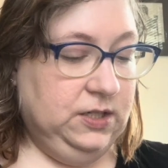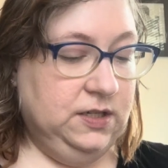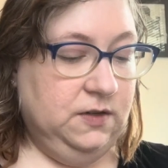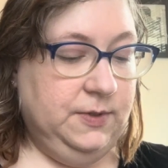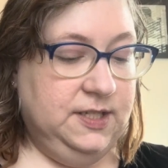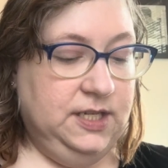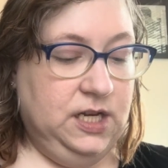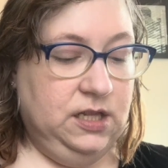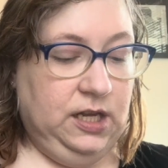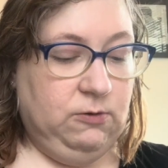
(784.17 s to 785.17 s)
because I've been
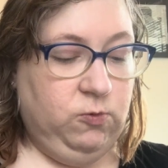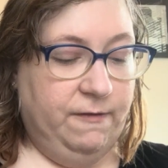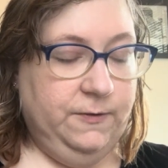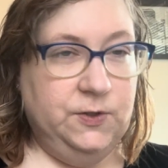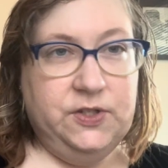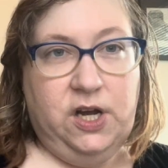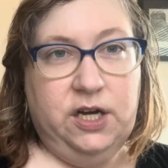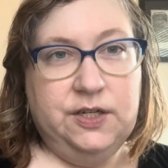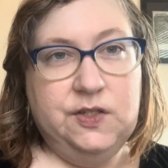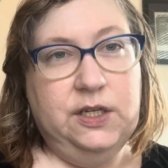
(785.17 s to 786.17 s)
seeing like ruffle
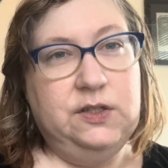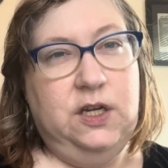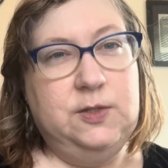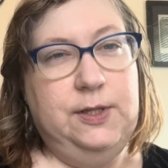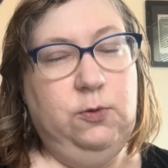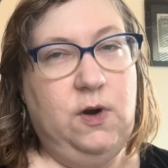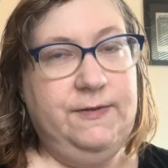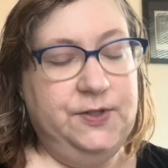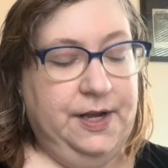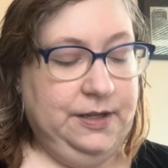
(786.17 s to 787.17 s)
socks, like socks with little
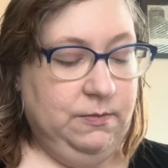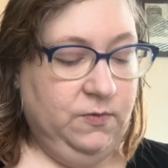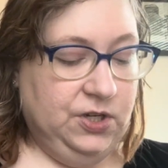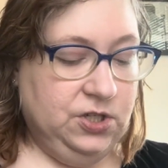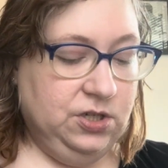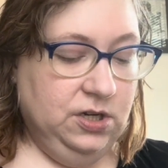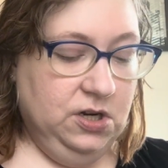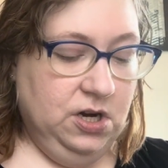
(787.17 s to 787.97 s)
ruffles on them, which